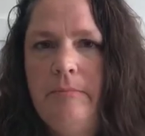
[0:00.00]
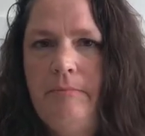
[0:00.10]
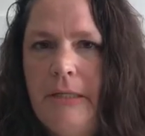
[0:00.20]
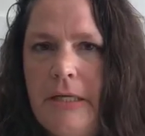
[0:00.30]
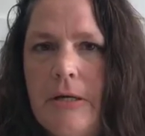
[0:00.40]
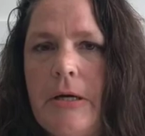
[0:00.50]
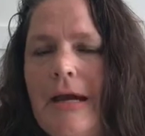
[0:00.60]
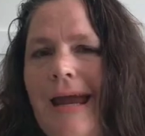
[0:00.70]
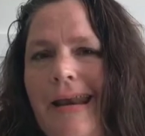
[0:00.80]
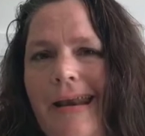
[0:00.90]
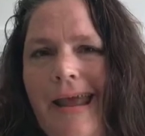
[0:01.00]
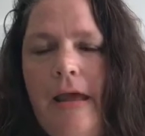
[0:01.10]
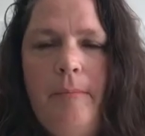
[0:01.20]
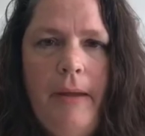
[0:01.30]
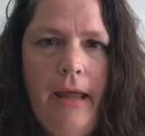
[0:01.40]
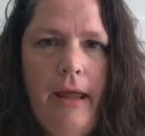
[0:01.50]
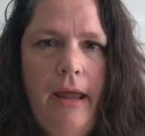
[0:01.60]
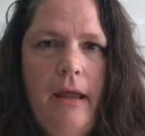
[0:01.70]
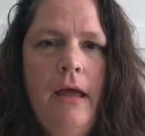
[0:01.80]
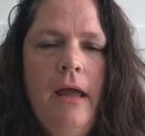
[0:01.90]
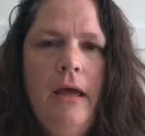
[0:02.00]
a bigger net pay